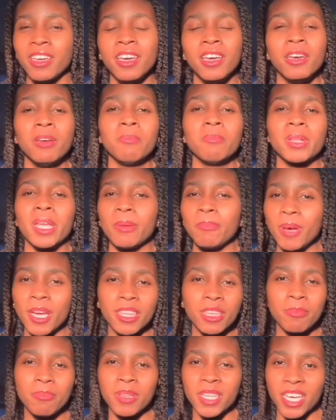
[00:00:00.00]
but I bought the
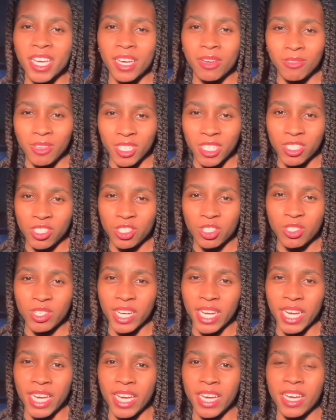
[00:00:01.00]
plant, wanted to try
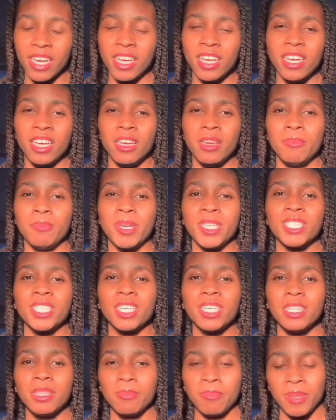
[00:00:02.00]
it. Basically
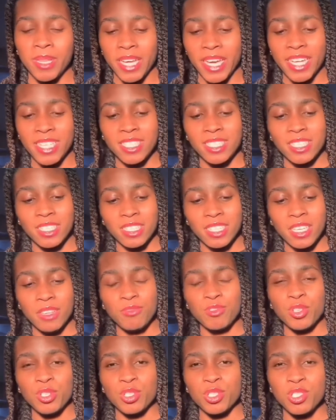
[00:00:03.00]
the plant, the leaves
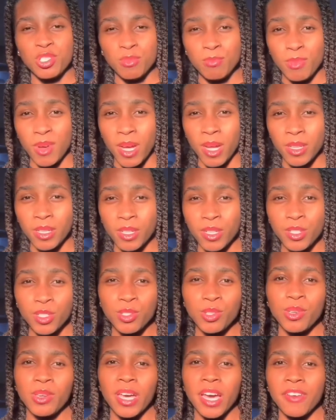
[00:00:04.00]
are smaller, so
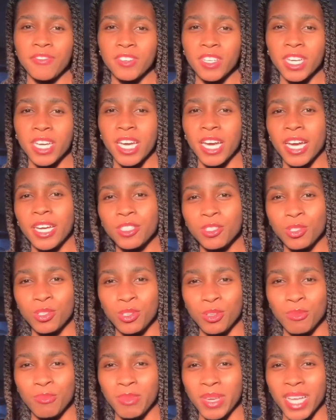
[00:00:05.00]
you have to cut
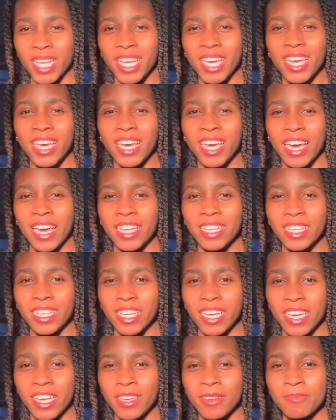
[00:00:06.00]
so many, and
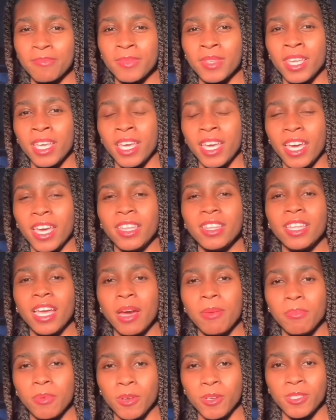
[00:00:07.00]
like in
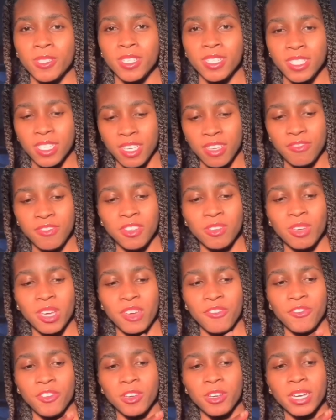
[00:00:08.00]
that process, even
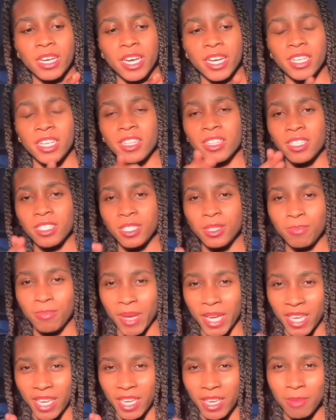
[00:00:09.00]
if you're cutting the
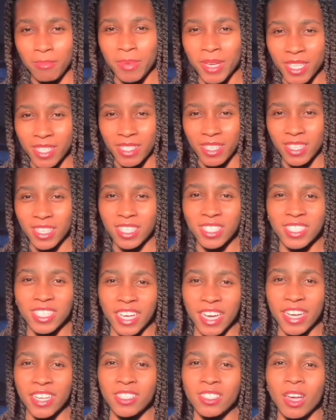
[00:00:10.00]
spiky bits on the
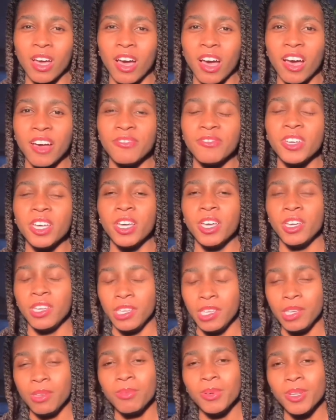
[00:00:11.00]
sides off,
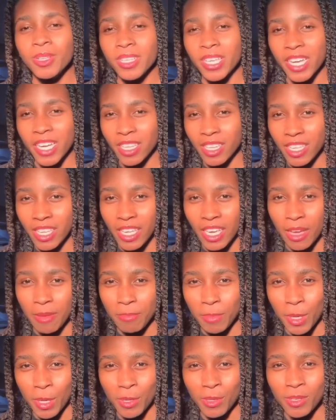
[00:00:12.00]
you will likely get
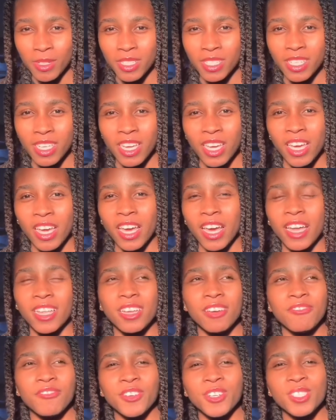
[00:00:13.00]
poked. And
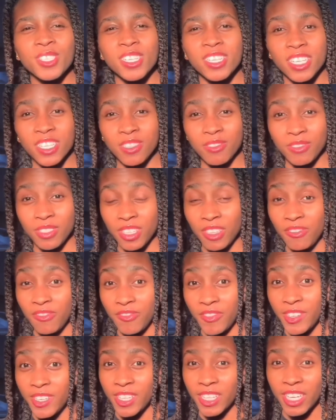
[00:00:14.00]
at first it doesn't really
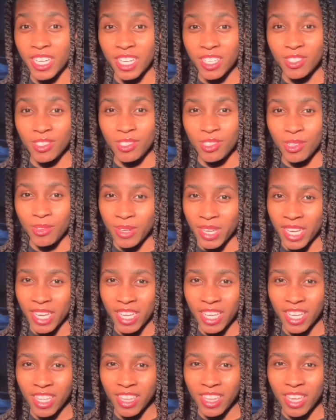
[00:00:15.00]
feel like it's doing
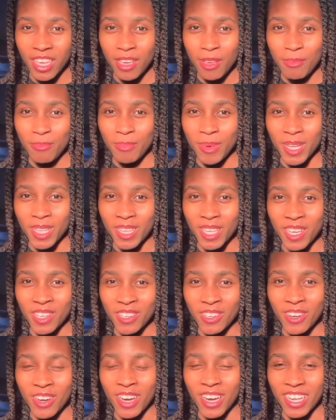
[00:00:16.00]
anything, but later
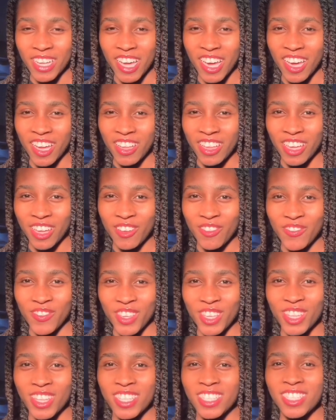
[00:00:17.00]
on I could like feel
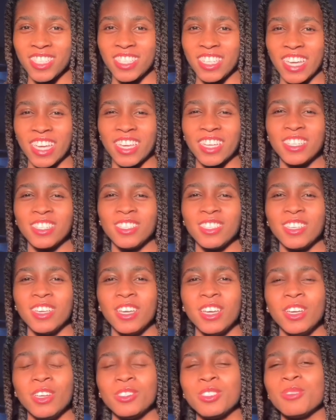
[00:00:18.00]
the stings.
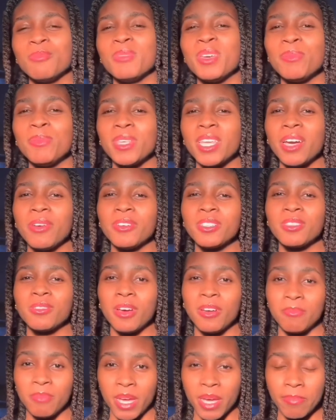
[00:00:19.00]
So maybe that was
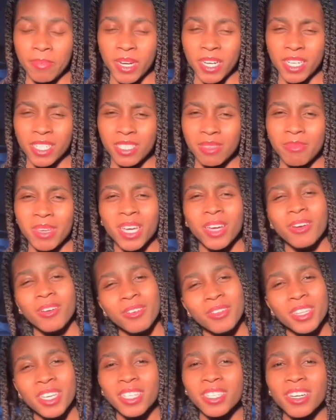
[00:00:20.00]
on my part because I'm like, oh,
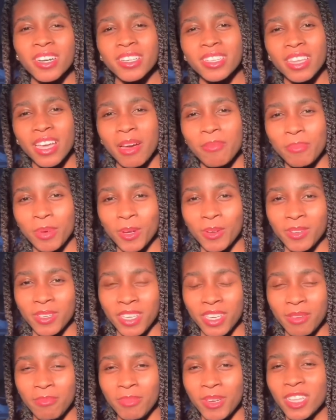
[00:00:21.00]
these aren't that
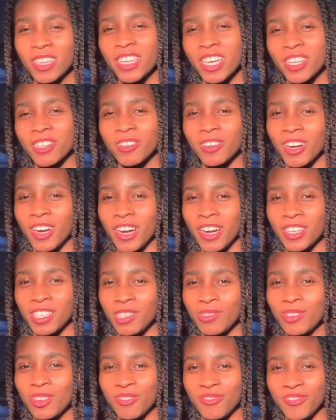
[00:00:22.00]
pokey, but later on you
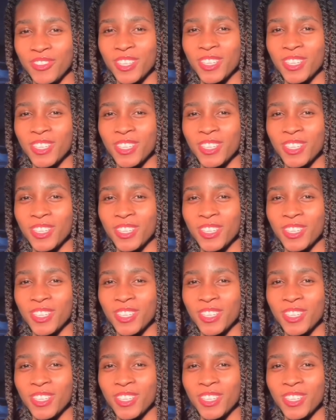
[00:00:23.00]
will feel the